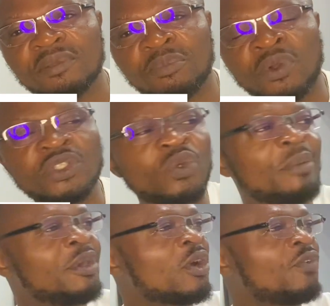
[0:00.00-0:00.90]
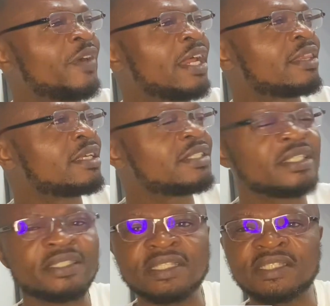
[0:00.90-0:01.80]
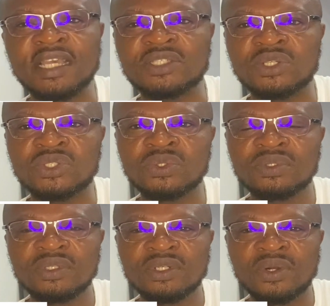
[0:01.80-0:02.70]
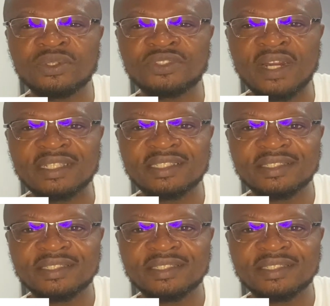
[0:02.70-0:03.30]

Because you were being offered, I think, 6 years or so contract.